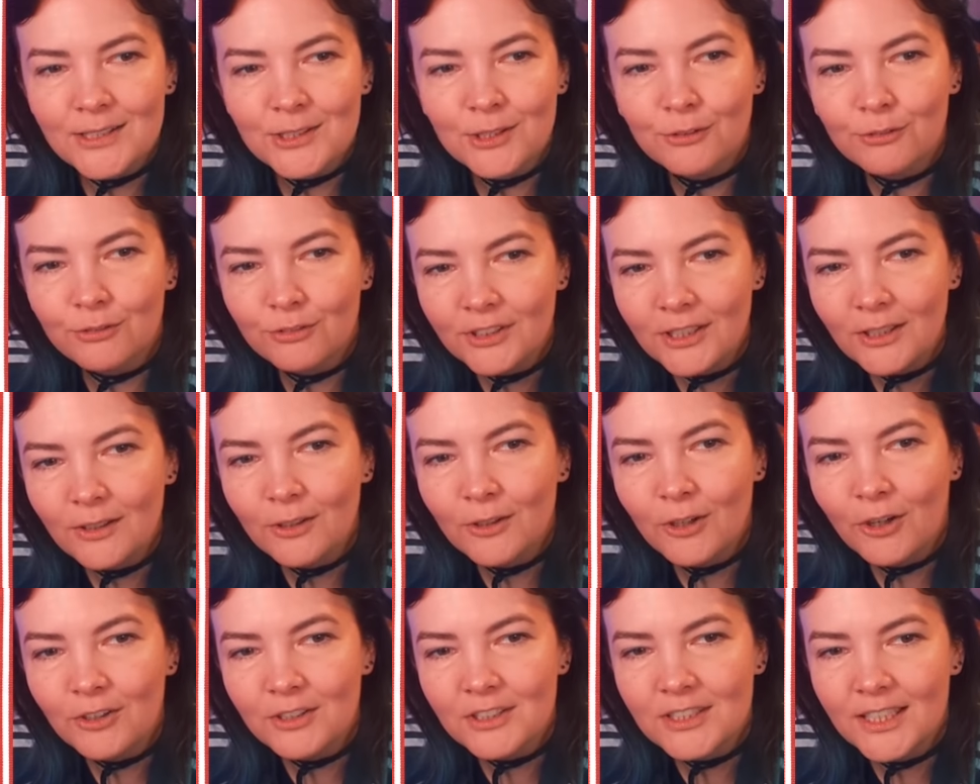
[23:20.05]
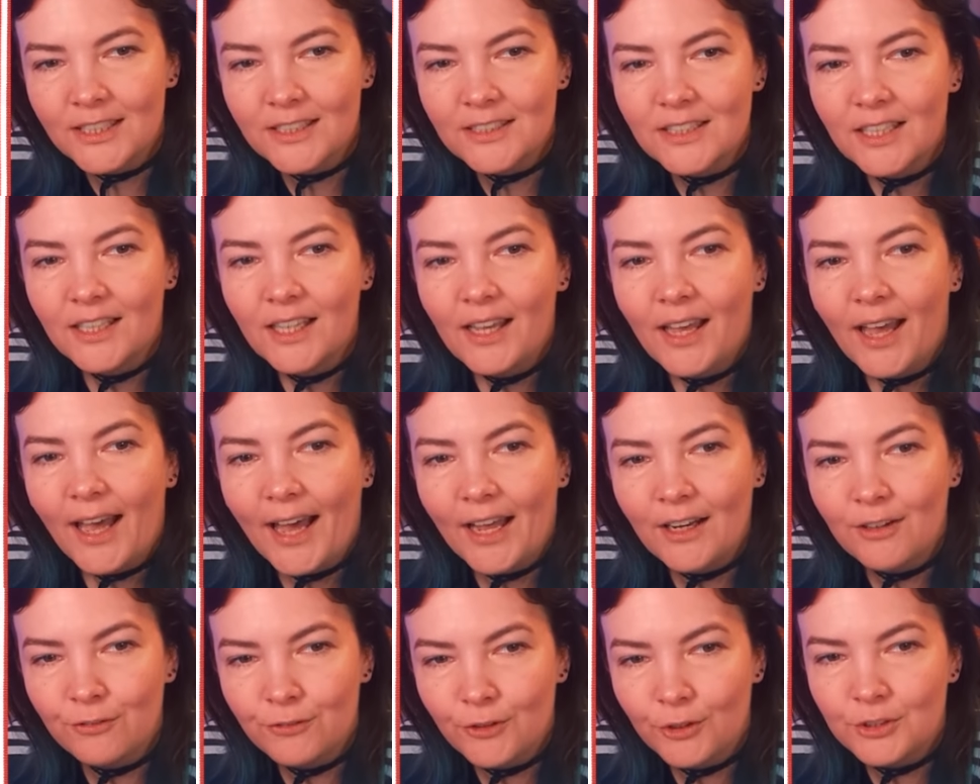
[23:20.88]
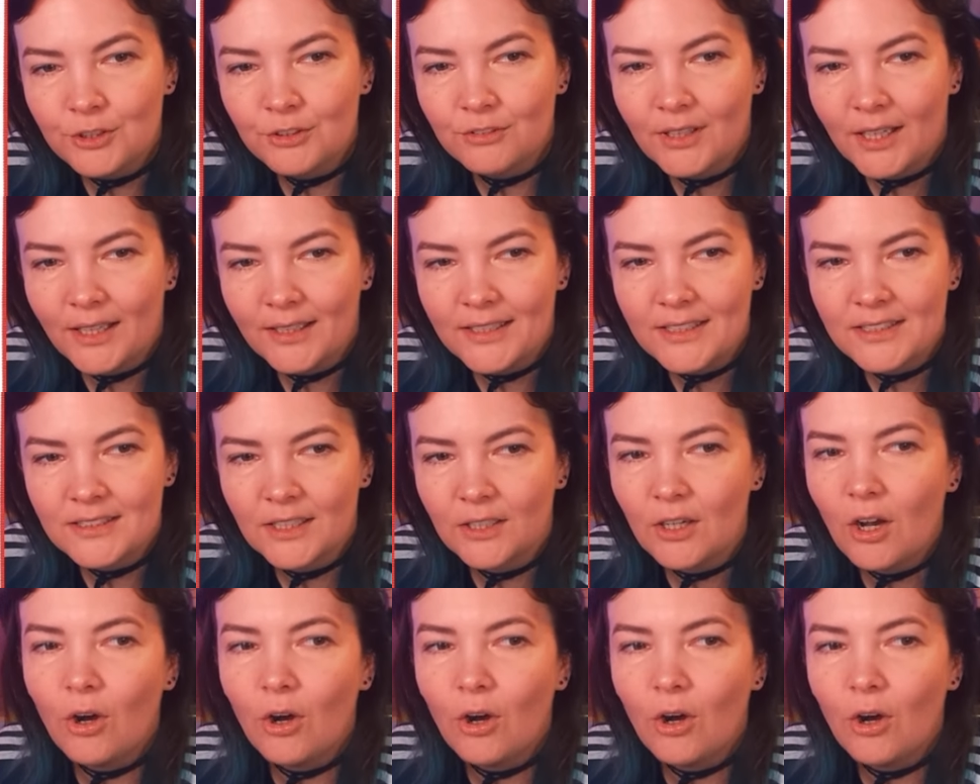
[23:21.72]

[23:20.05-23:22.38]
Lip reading: to real content and photorealistic.